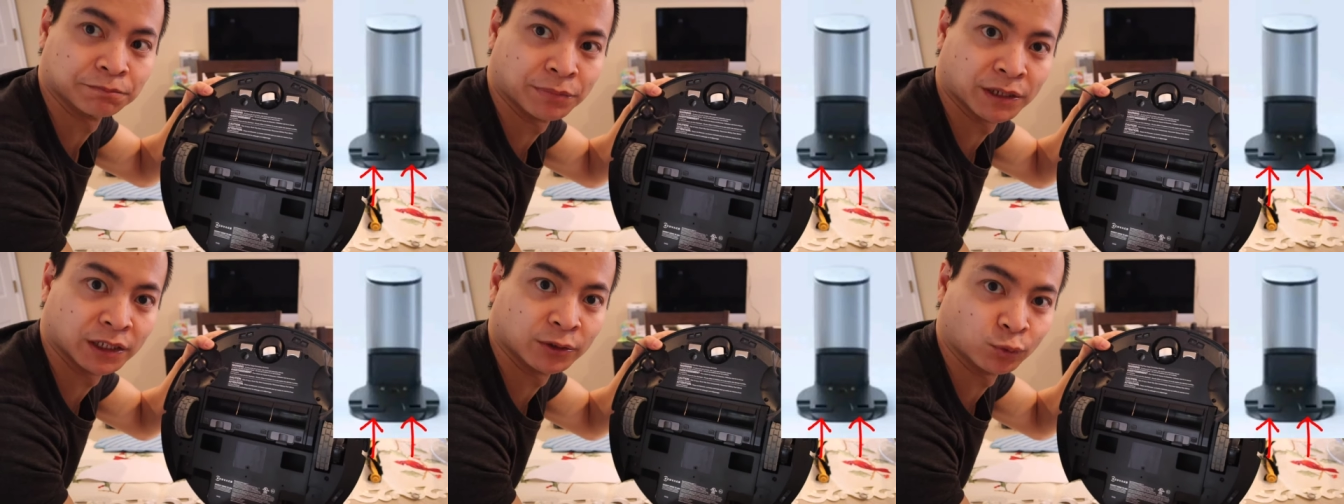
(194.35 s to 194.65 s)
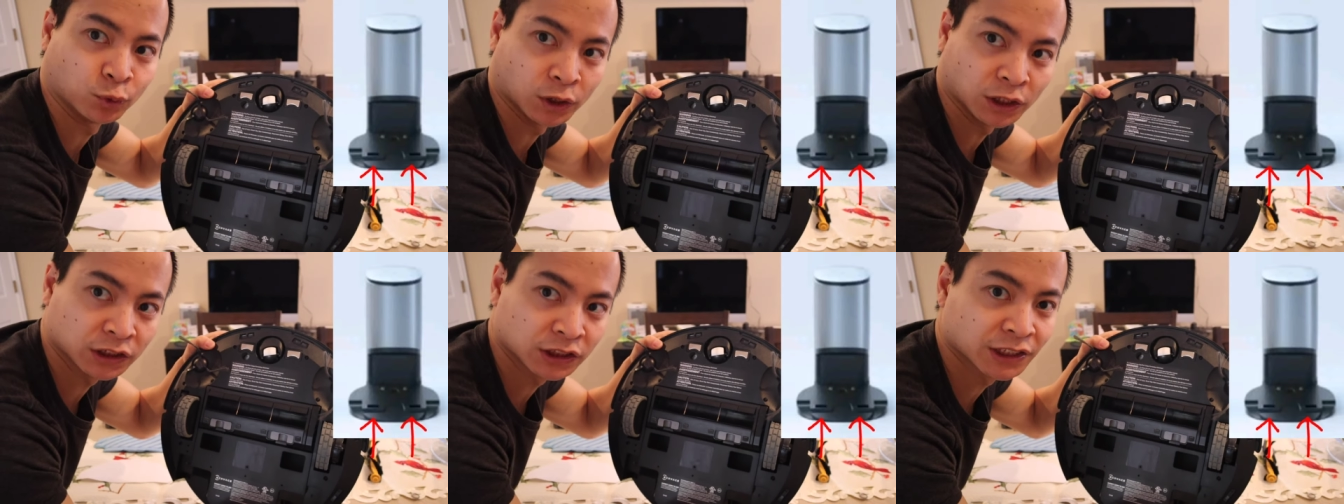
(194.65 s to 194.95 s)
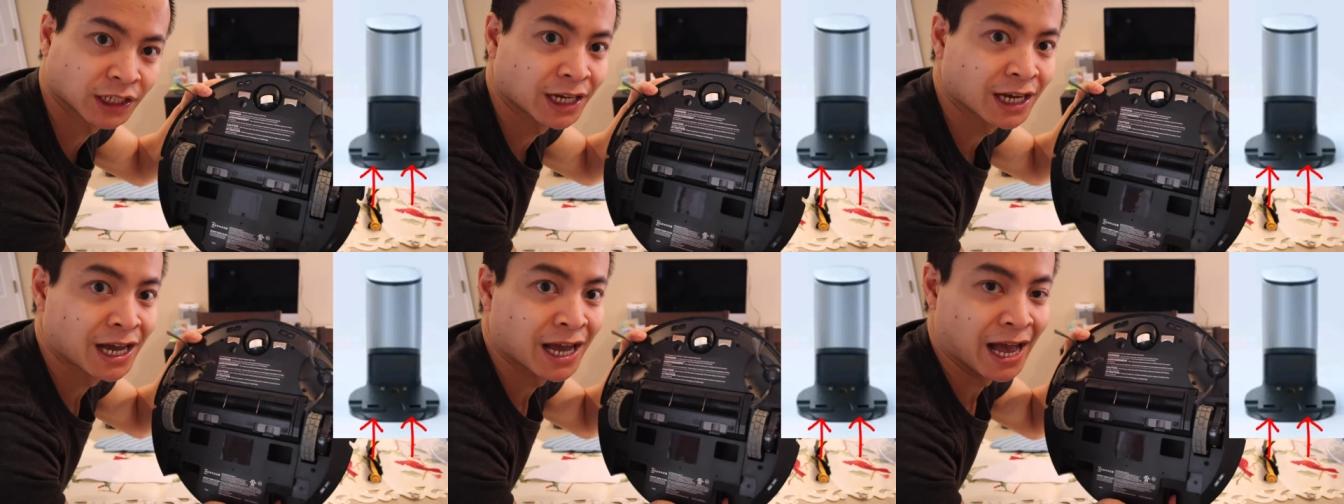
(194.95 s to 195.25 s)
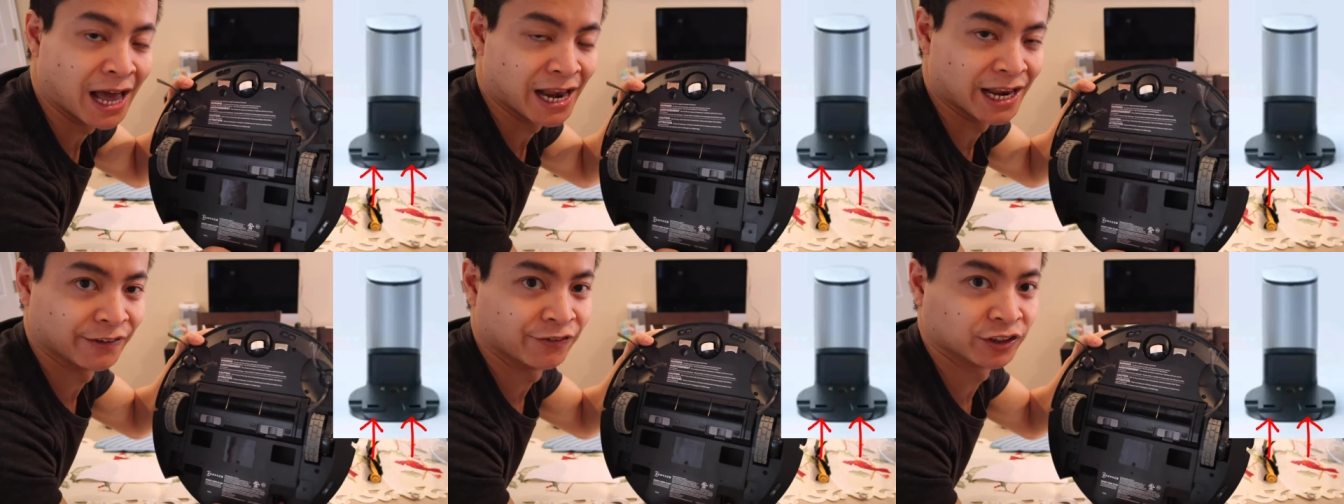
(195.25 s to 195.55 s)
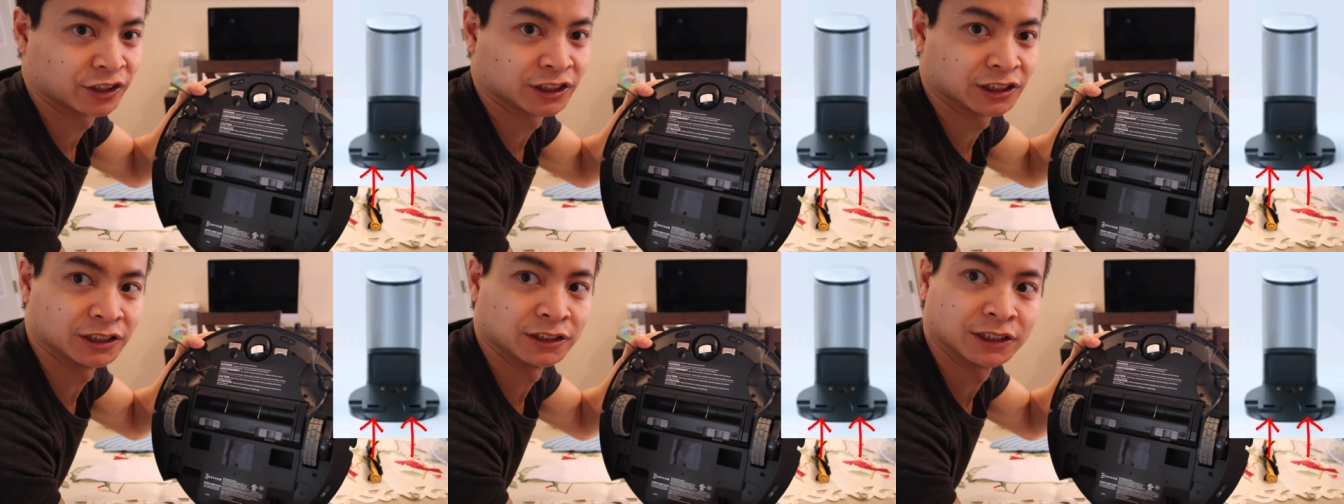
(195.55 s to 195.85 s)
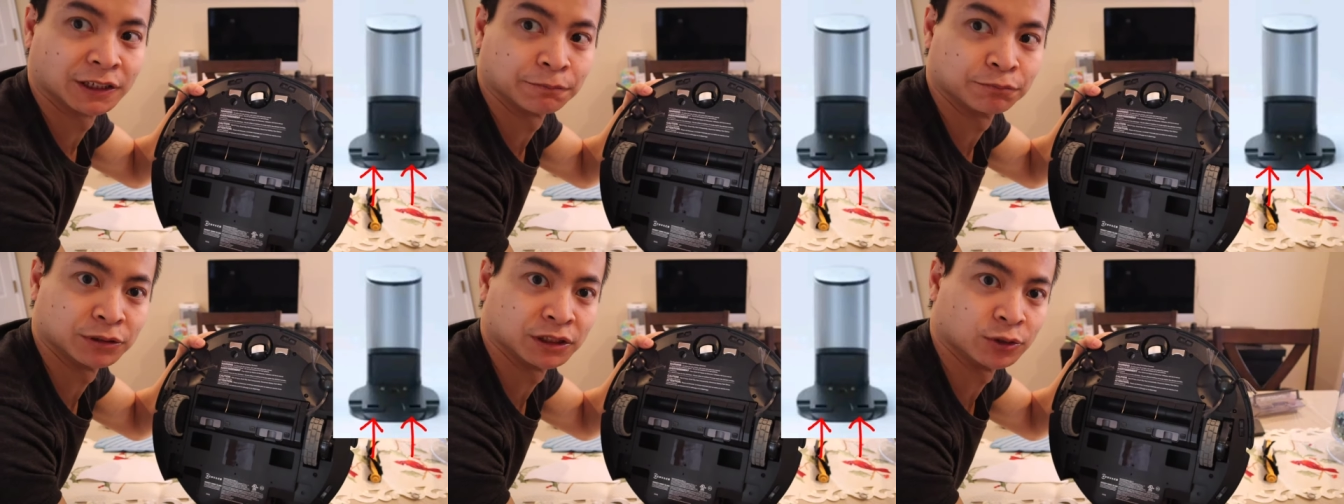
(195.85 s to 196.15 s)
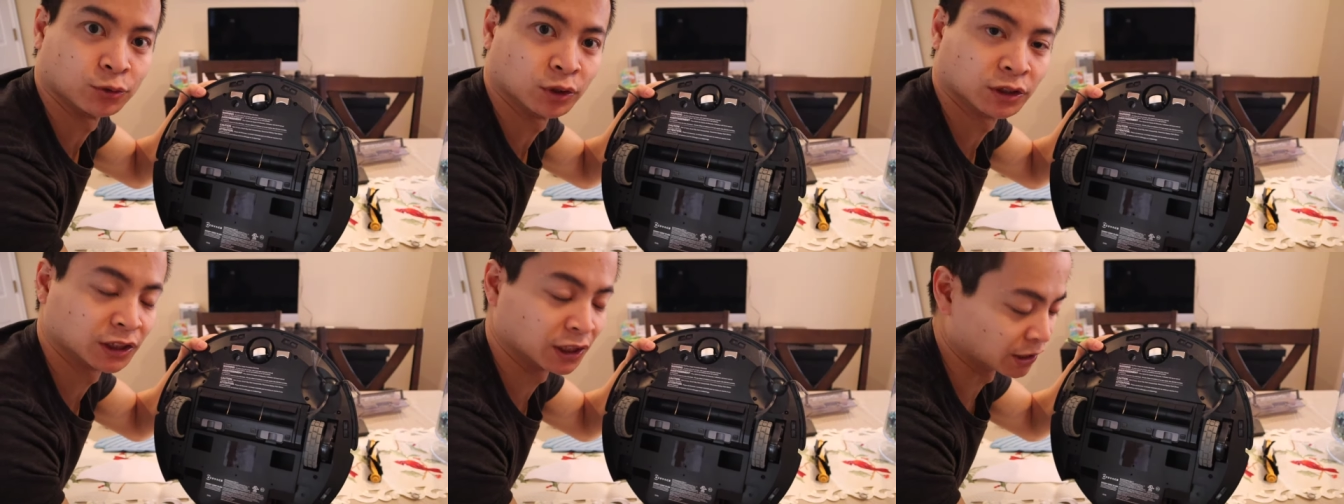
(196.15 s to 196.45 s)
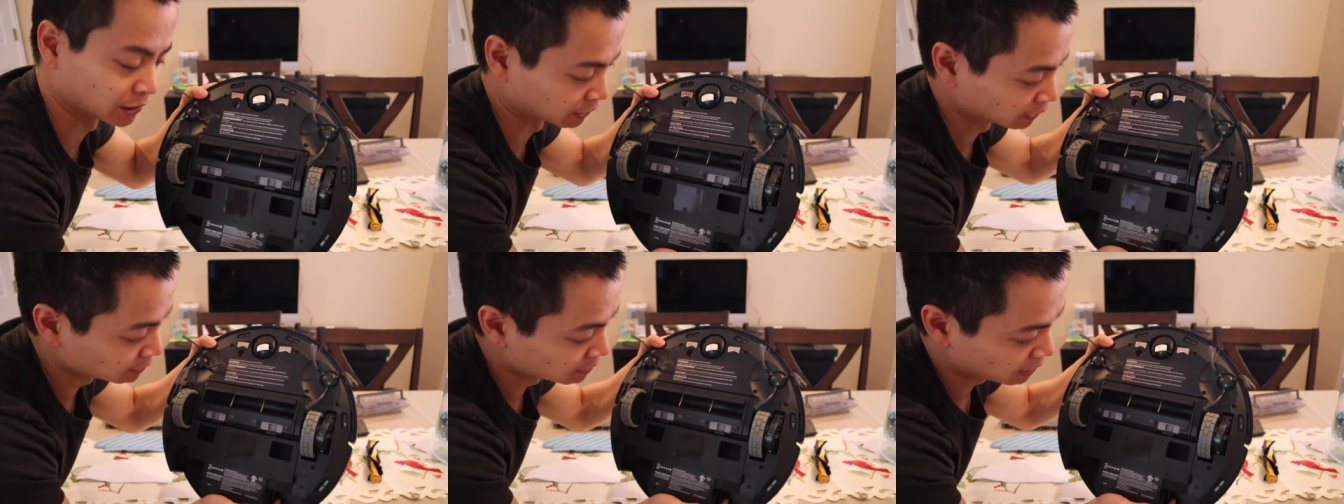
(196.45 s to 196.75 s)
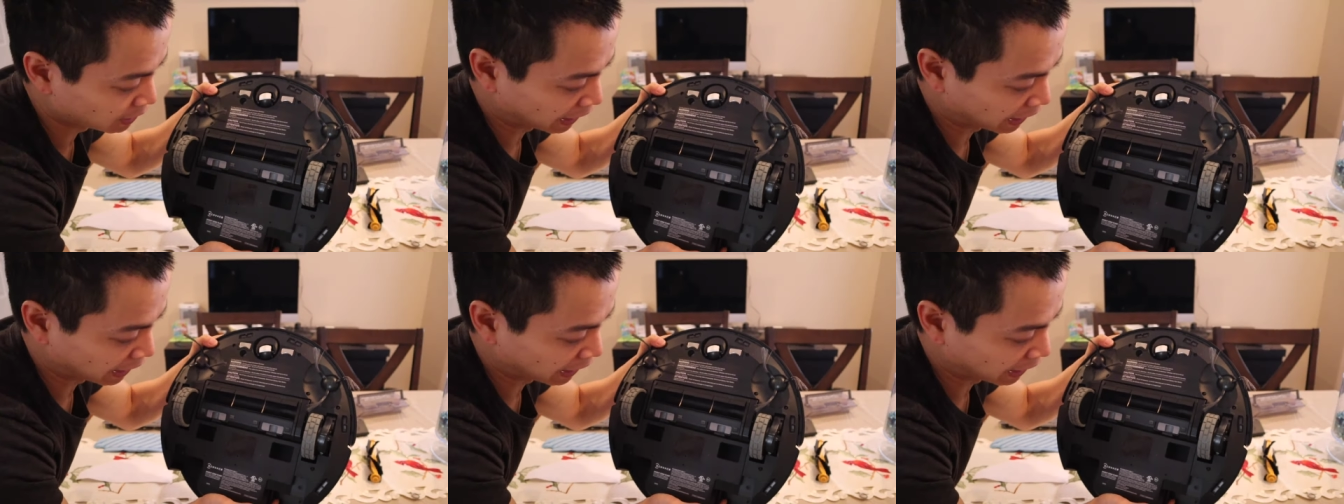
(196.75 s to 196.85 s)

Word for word: bin works and if it can compete with the